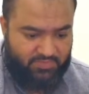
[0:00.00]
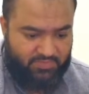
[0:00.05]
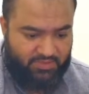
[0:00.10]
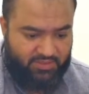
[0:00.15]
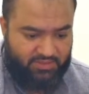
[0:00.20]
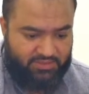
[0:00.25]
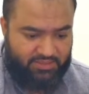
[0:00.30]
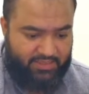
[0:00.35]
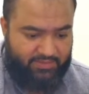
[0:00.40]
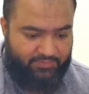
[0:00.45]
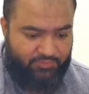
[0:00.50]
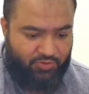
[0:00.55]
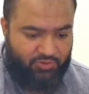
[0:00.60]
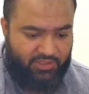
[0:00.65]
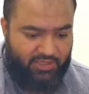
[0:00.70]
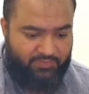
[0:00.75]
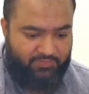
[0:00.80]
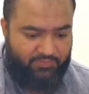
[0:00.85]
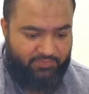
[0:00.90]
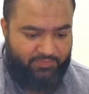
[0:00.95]
See, they both
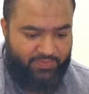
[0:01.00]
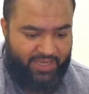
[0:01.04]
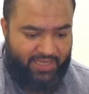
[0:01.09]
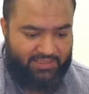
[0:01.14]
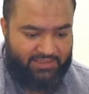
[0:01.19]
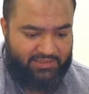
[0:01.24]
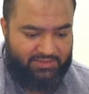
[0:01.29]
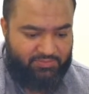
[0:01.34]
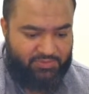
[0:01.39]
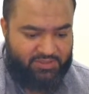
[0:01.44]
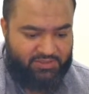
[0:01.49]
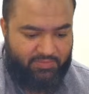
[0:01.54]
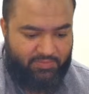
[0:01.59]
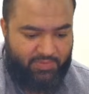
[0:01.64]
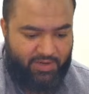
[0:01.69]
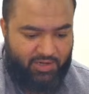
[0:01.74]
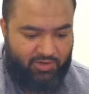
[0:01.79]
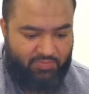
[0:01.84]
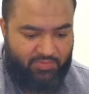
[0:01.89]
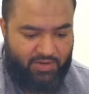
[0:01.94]
have base, means the
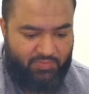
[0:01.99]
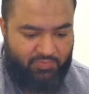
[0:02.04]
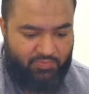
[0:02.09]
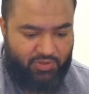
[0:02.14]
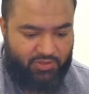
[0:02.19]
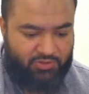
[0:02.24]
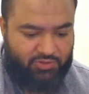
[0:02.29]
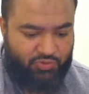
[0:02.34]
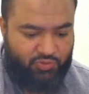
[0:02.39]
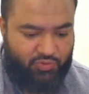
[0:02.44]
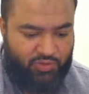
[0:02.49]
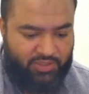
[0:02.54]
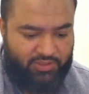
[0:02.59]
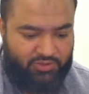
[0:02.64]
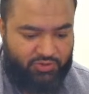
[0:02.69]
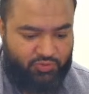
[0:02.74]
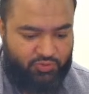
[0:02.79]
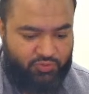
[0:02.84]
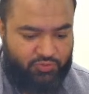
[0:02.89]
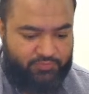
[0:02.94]
bottom number 2
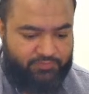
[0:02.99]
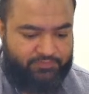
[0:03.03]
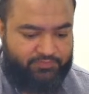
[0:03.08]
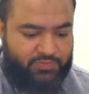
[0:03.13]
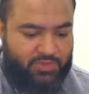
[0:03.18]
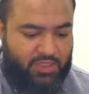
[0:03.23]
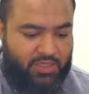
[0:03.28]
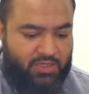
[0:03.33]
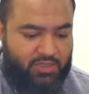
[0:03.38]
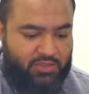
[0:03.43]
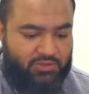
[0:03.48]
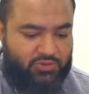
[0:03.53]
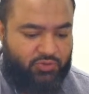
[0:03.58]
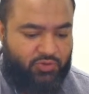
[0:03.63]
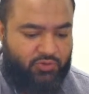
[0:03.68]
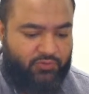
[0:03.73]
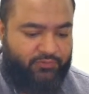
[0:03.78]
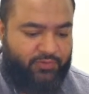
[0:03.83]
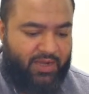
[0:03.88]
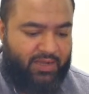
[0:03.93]
and 2. So
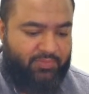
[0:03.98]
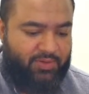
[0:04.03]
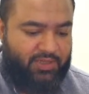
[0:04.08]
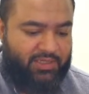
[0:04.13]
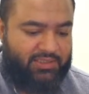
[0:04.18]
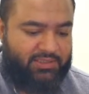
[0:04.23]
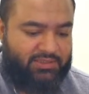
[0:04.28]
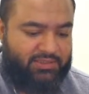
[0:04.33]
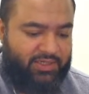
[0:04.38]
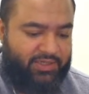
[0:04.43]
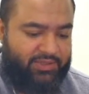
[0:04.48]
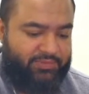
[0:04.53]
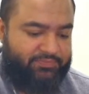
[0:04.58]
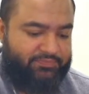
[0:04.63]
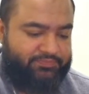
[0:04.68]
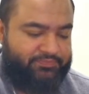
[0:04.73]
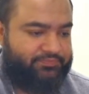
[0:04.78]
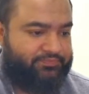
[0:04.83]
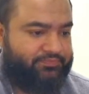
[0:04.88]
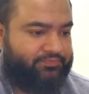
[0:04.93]
we do 5 minus 3.
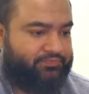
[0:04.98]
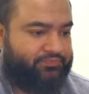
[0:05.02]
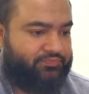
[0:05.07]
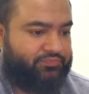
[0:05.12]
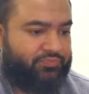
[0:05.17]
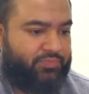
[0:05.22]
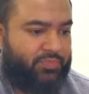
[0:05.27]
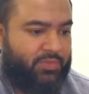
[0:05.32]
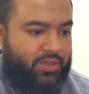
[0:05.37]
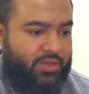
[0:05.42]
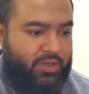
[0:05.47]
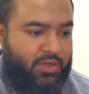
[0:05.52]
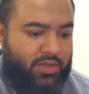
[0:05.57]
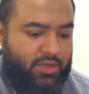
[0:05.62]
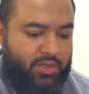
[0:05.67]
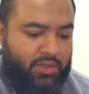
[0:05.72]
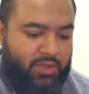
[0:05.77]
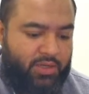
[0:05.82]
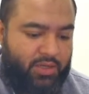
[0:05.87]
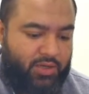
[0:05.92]

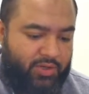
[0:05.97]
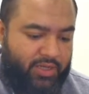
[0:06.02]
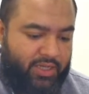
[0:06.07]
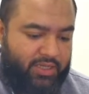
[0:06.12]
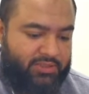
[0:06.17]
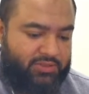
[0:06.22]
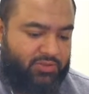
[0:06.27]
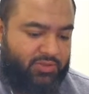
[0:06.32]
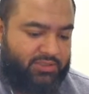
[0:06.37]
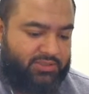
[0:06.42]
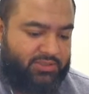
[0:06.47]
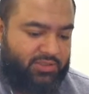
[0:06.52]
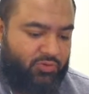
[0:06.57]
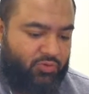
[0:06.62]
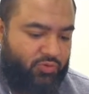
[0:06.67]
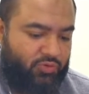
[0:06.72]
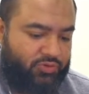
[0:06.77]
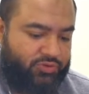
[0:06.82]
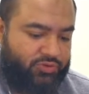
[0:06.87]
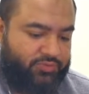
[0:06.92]
Okay, so that's the
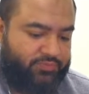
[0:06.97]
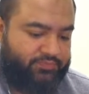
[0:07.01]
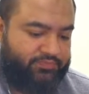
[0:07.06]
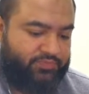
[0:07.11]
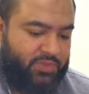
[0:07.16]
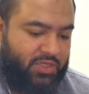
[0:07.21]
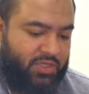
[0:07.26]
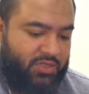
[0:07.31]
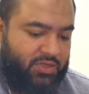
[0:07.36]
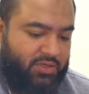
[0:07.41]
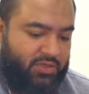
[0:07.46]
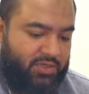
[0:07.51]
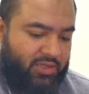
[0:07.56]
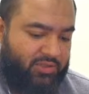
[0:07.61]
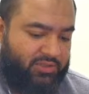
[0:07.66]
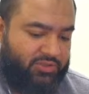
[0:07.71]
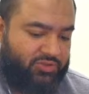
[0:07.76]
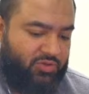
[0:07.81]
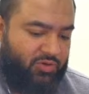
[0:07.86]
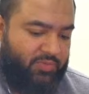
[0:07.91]
rules. Now
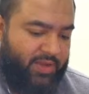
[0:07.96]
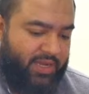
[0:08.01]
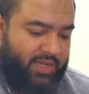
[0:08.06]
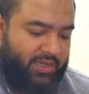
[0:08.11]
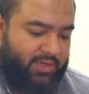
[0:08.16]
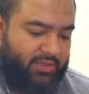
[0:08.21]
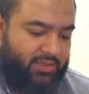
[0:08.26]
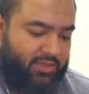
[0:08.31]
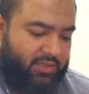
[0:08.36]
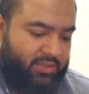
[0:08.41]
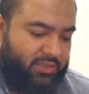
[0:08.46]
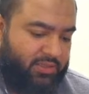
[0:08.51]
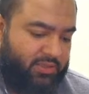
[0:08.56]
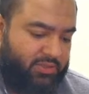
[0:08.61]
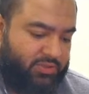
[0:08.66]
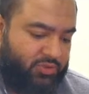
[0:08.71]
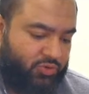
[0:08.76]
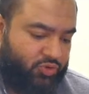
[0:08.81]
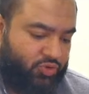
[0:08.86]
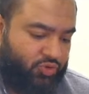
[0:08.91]
let's go back.
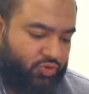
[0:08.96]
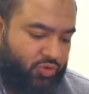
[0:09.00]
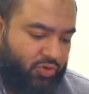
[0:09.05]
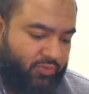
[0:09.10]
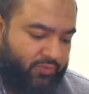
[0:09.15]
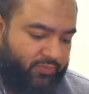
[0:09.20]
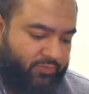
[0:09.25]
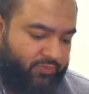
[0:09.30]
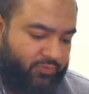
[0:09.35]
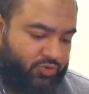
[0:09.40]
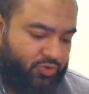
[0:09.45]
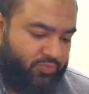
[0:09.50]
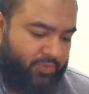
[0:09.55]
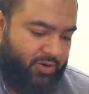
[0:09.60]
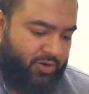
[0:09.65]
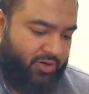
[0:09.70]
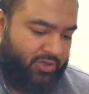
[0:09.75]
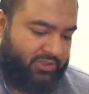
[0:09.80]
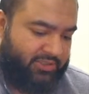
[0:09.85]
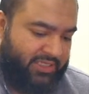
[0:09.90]
So 2
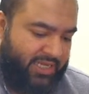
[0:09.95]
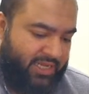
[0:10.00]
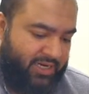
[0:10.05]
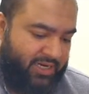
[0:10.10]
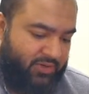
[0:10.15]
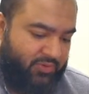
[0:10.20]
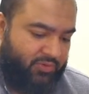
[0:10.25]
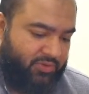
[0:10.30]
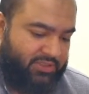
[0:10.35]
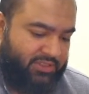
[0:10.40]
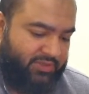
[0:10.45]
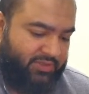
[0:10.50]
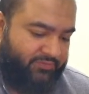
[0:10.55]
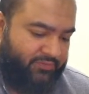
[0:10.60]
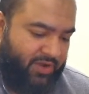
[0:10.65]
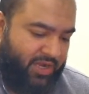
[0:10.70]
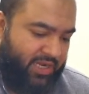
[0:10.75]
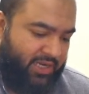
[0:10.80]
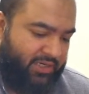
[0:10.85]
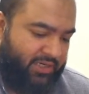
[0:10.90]
power 10, we
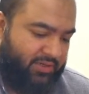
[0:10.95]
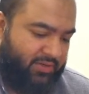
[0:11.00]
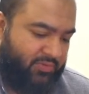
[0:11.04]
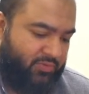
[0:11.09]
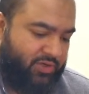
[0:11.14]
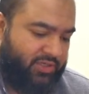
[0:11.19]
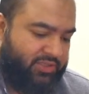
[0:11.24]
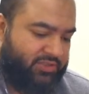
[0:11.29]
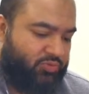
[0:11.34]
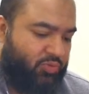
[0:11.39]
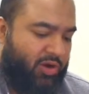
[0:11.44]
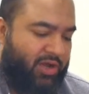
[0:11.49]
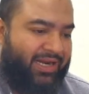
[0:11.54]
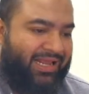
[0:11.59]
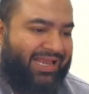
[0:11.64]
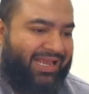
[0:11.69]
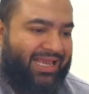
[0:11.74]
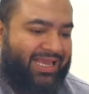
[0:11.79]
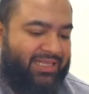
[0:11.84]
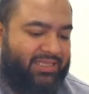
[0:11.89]
divide, what is
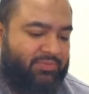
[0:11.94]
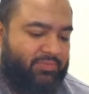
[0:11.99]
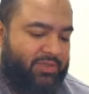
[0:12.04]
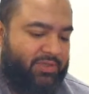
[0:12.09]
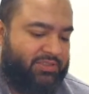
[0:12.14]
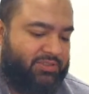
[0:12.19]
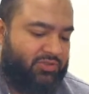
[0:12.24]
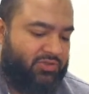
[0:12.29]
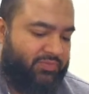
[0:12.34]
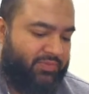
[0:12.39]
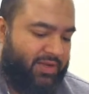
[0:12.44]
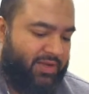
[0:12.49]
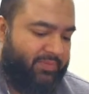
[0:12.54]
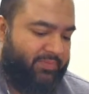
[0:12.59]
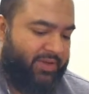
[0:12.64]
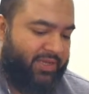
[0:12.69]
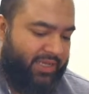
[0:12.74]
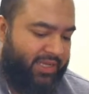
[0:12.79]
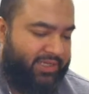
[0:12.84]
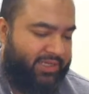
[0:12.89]
1/8 means you divide
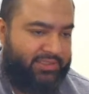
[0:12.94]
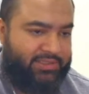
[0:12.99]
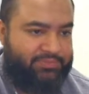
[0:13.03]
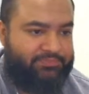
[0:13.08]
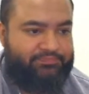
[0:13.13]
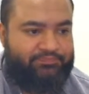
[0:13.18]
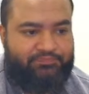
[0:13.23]
by 8.